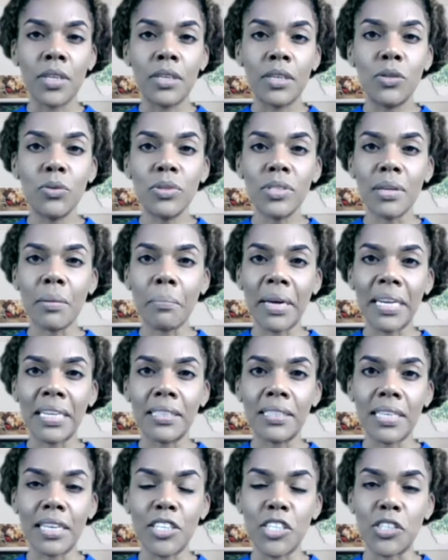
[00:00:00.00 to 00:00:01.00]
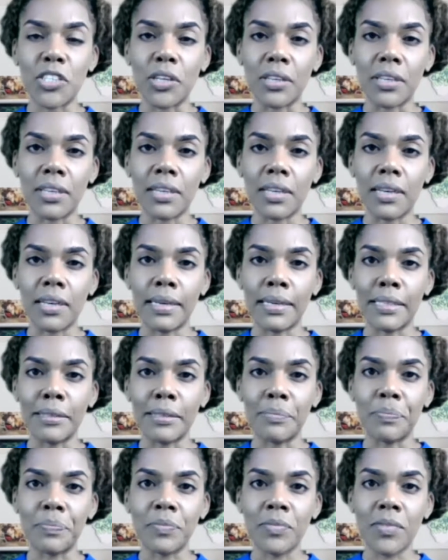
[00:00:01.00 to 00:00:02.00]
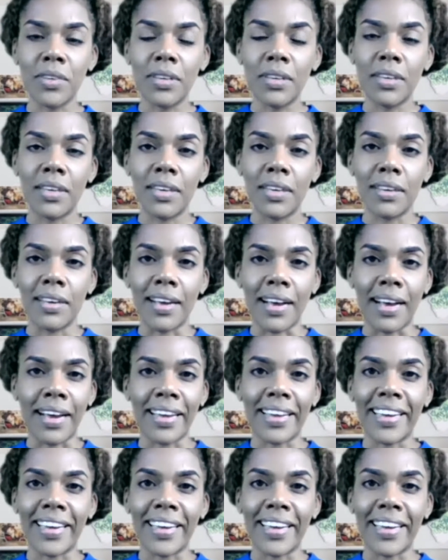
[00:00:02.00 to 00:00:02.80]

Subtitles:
Do some meditation. I